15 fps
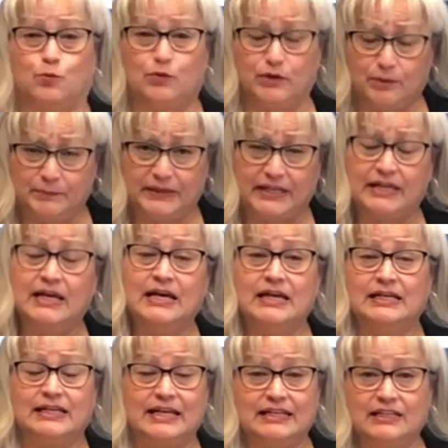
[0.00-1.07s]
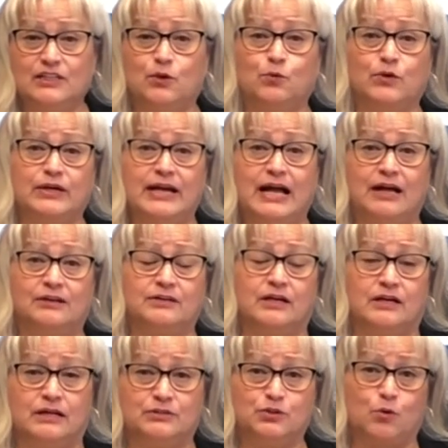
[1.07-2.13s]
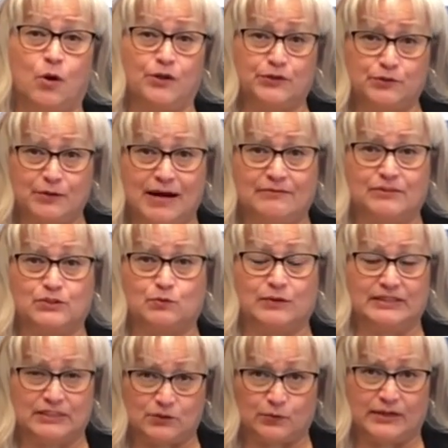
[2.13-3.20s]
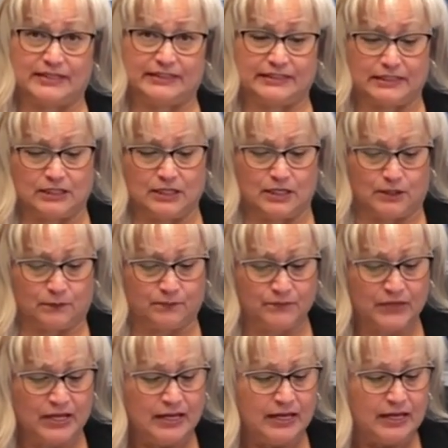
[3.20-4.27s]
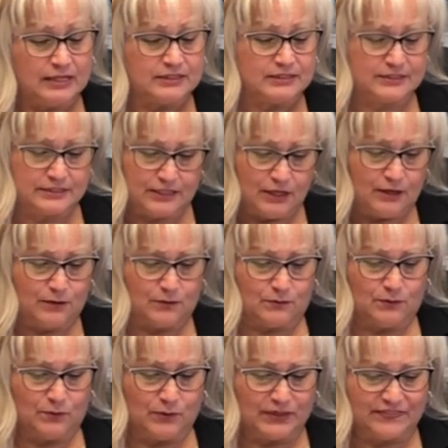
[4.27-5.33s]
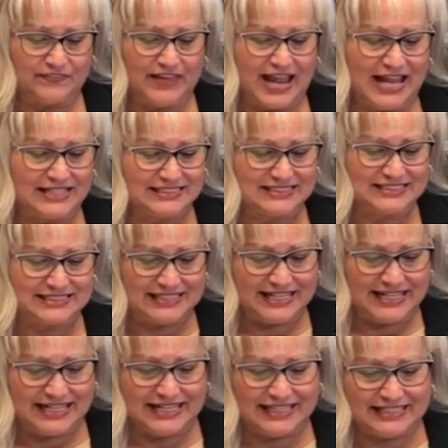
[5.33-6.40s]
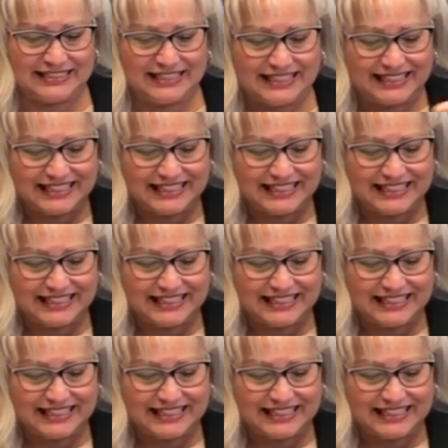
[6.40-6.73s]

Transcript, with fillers: we'll be getting the word out uh, to all the drivers when it's ready to go. So with that said,